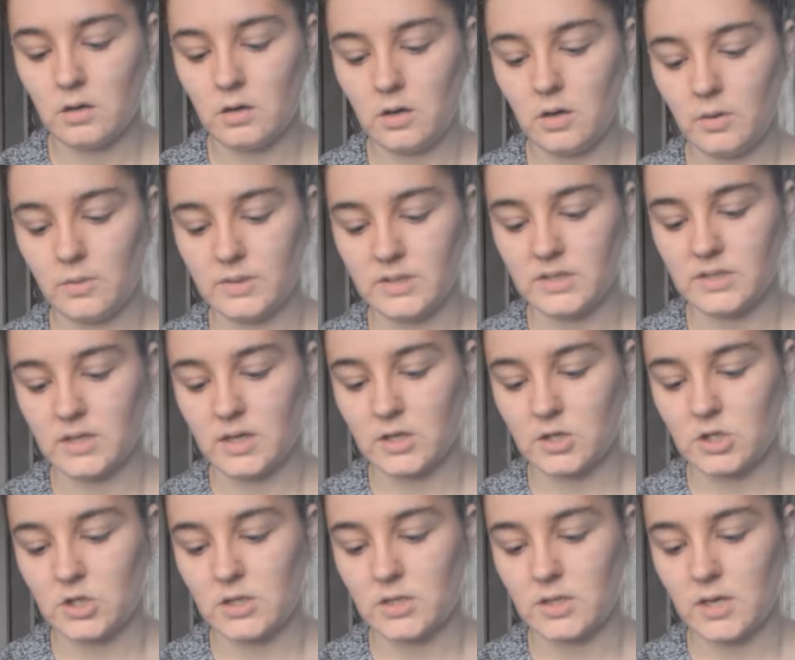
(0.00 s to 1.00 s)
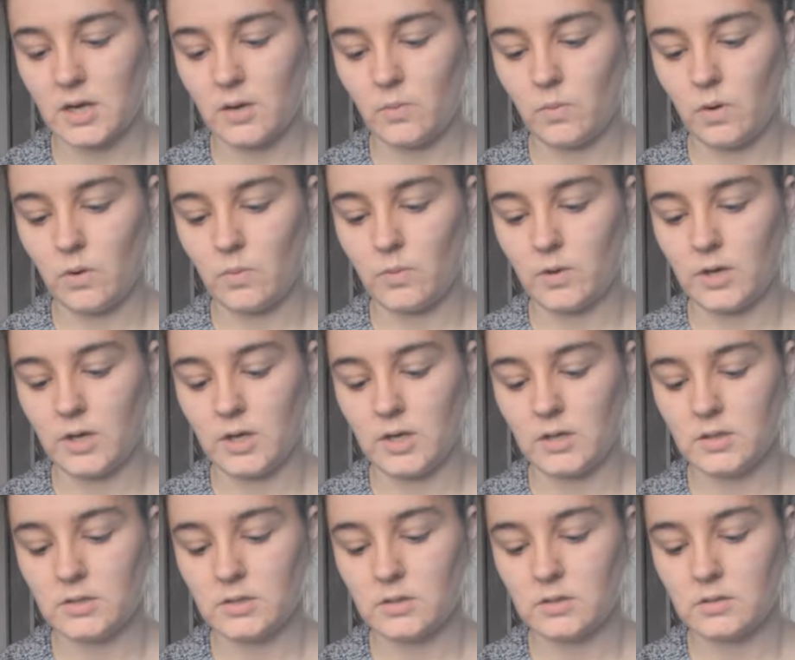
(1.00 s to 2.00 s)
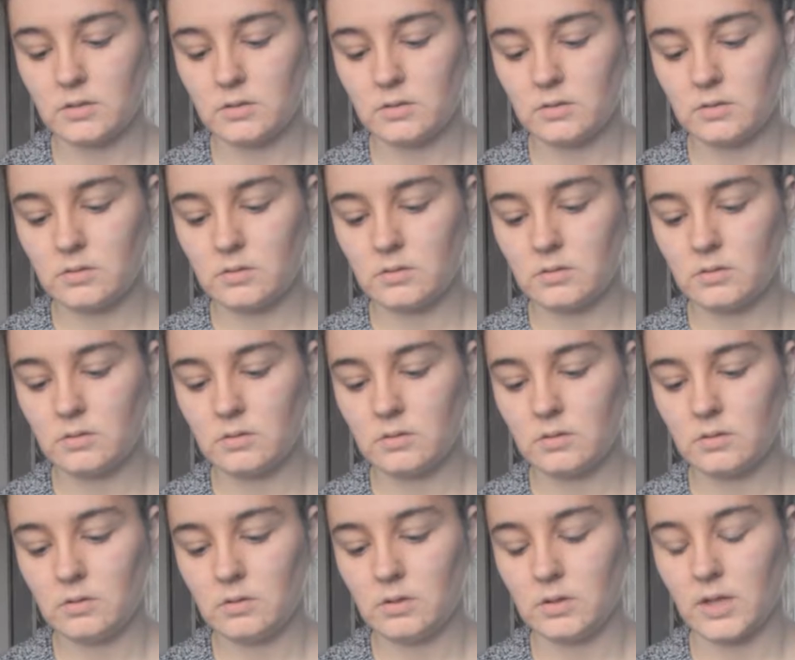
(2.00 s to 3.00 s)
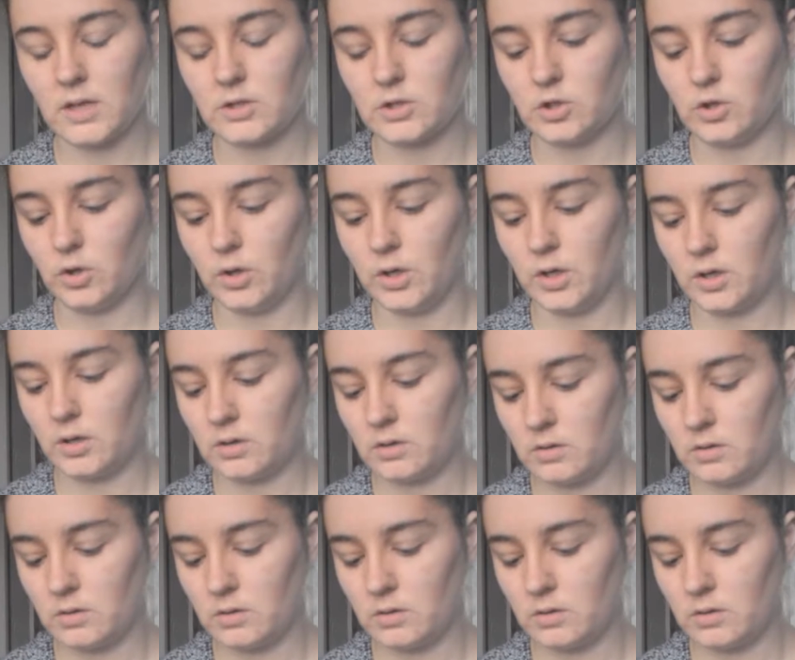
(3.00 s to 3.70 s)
oh, it doesn't actually say what one it is. That's annoying.